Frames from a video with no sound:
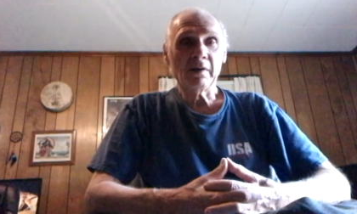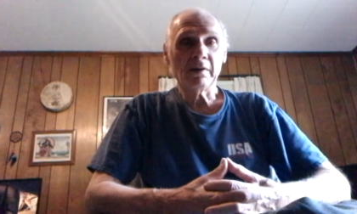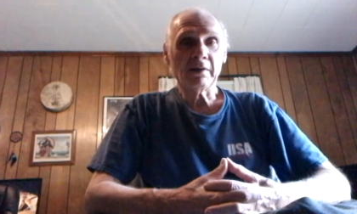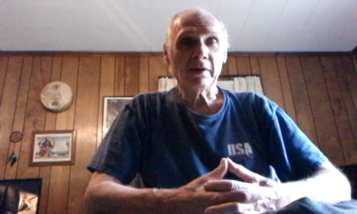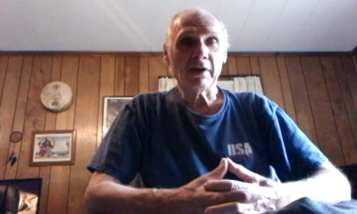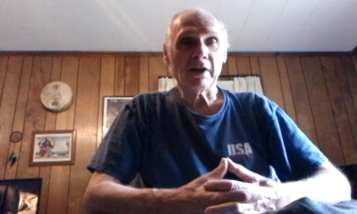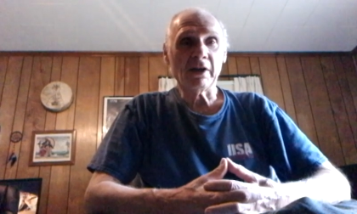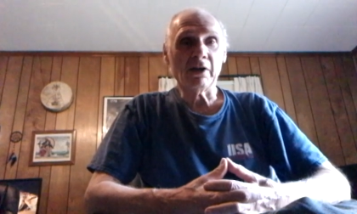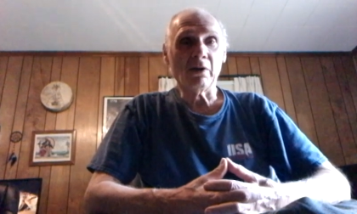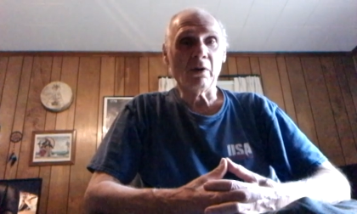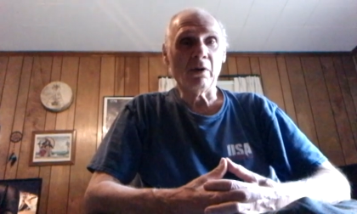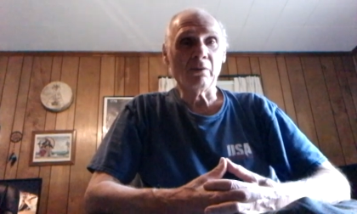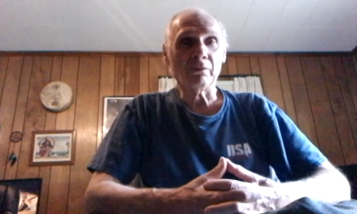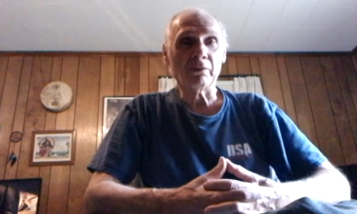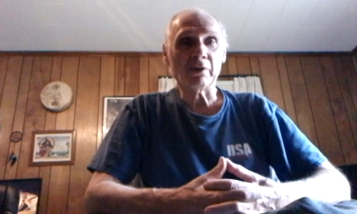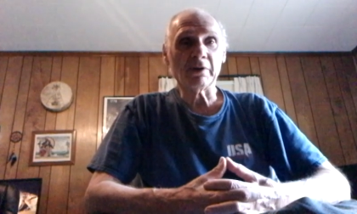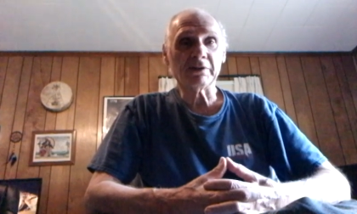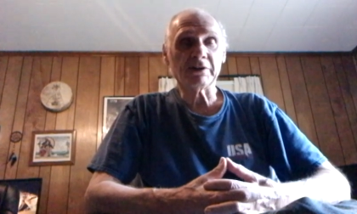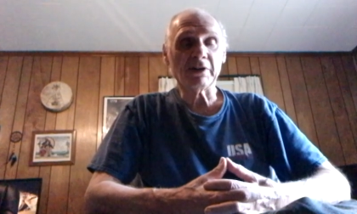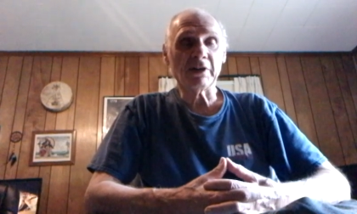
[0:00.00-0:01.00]
They get
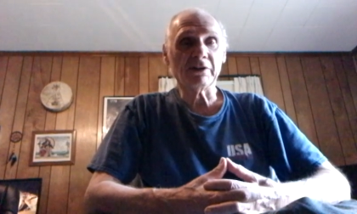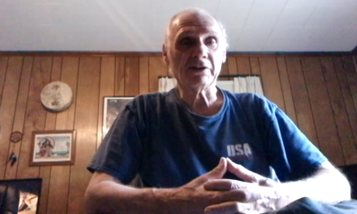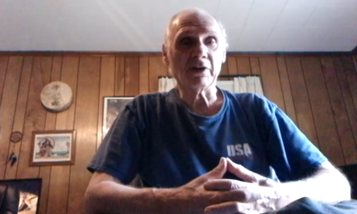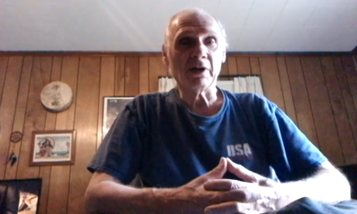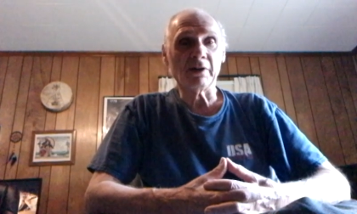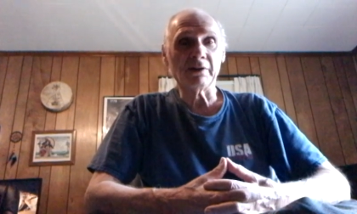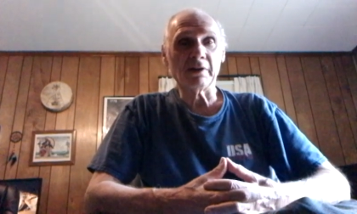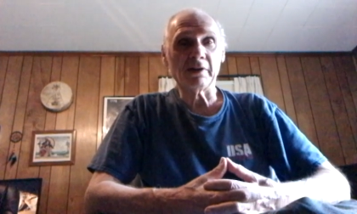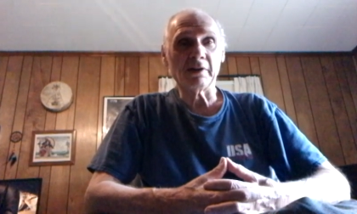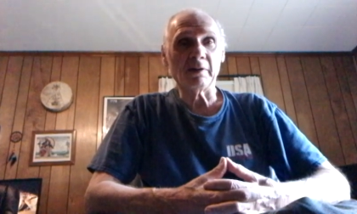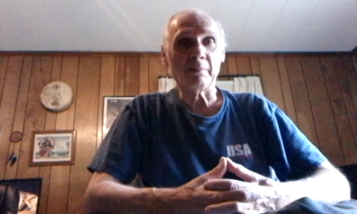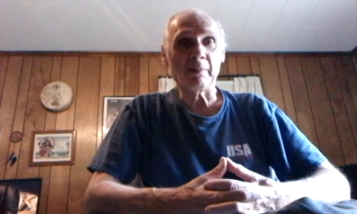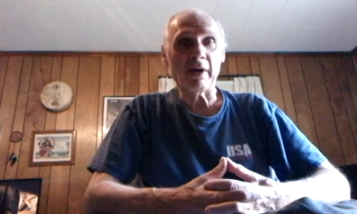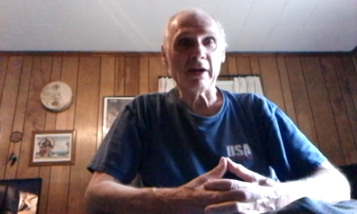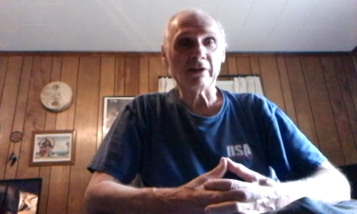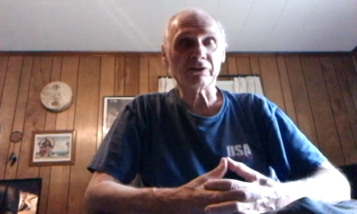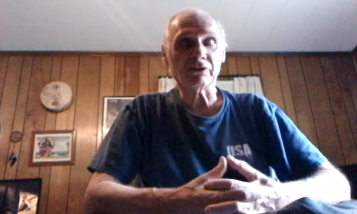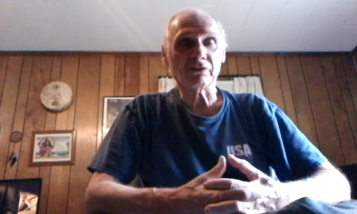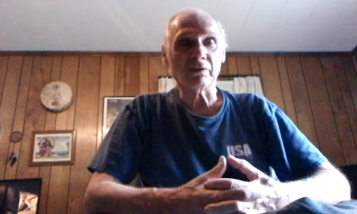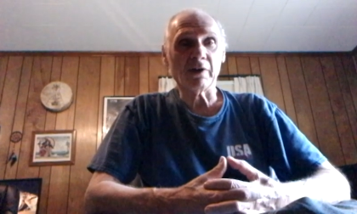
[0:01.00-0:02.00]
over it, they're done in
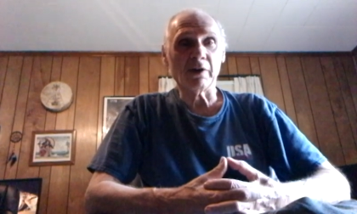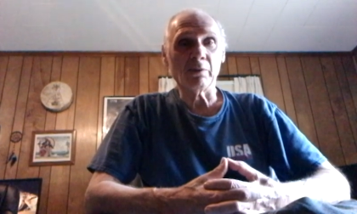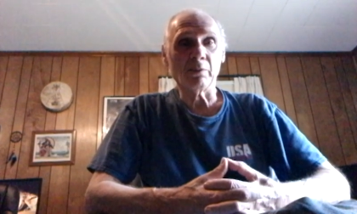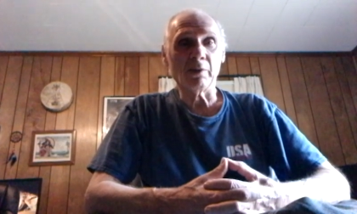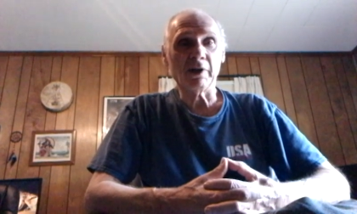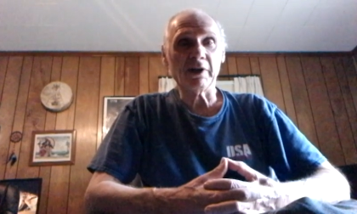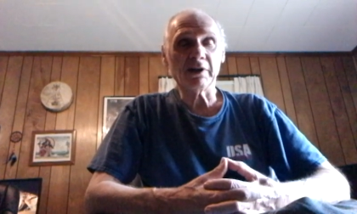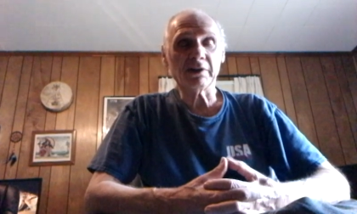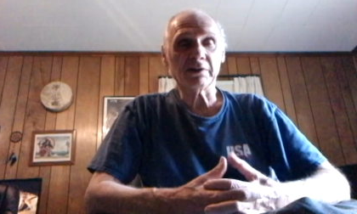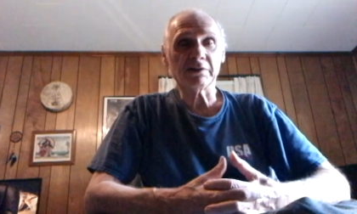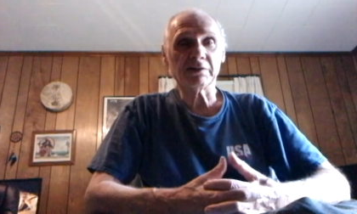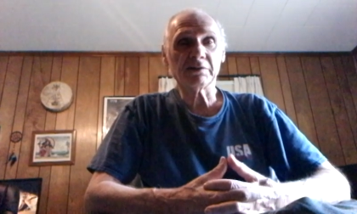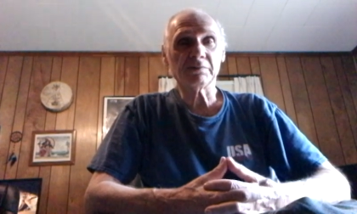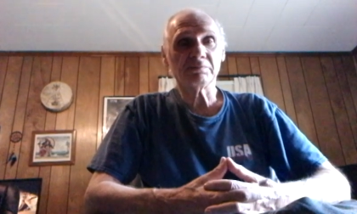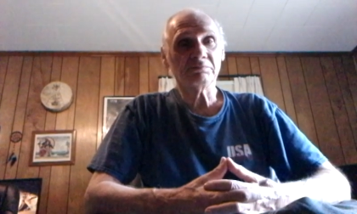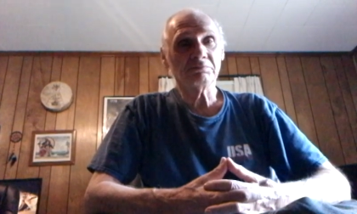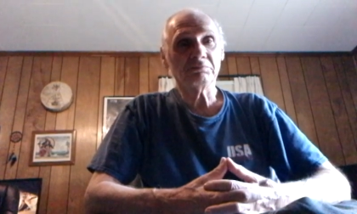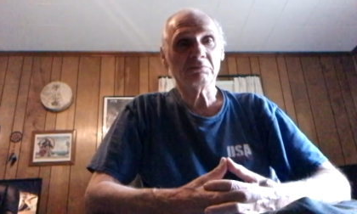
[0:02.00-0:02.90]
about three weeks,